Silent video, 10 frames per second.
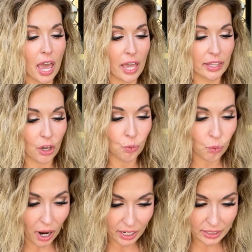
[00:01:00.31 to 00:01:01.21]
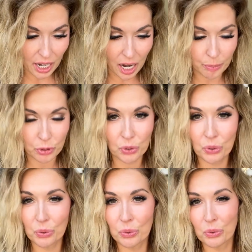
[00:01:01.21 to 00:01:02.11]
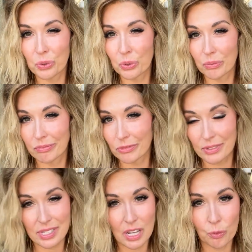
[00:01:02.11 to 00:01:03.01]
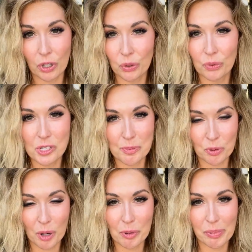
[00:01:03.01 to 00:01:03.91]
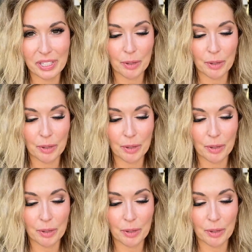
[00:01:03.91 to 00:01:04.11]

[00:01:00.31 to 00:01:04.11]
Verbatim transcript: and I walked up to someone who was probably